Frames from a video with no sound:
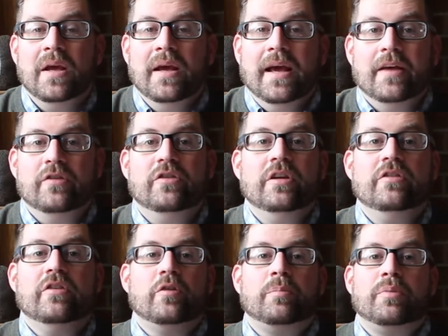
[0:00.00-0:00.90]
As
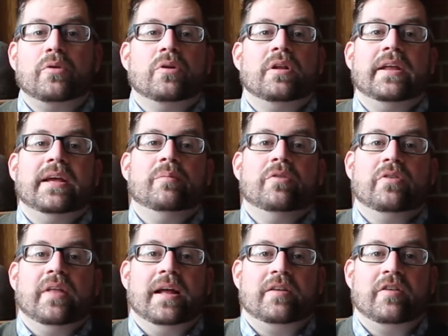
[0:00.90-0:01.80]
Jesus proclaims
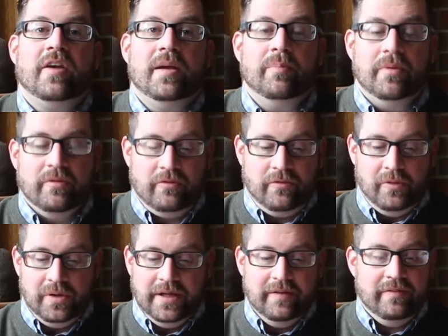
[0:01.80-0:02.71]
that type of
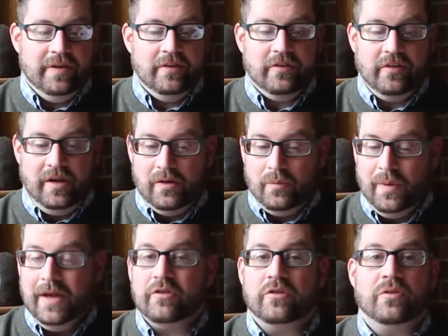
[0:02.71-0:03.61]
forgiveness and
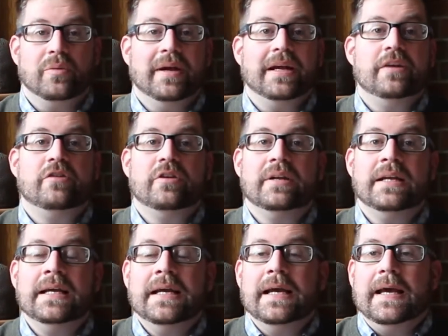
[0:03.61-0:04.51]
restoration,
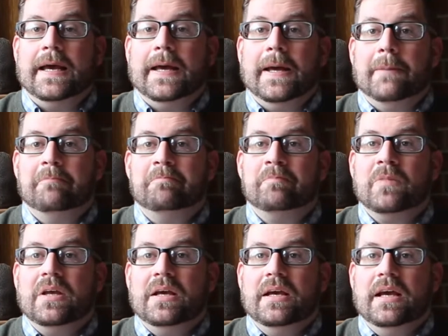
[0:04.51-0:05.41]
and
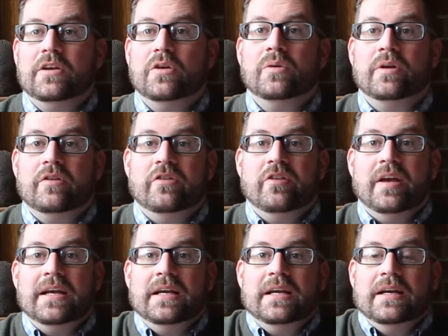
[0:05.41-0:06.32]
you could
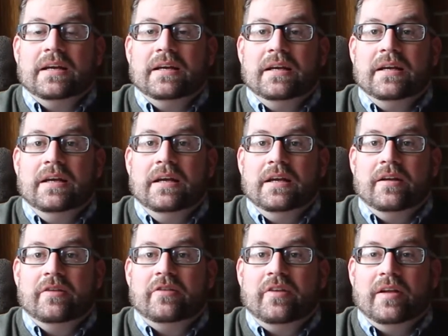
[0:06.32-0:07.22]
say in
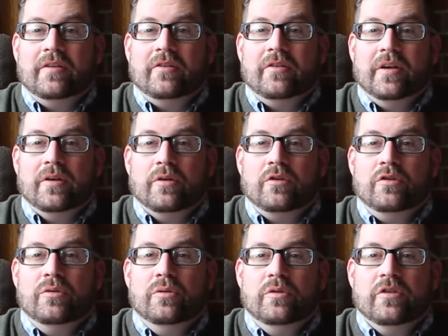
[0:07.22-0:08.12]
a sense there
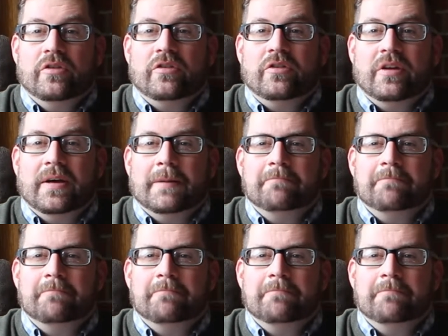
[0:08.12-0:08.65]
too, just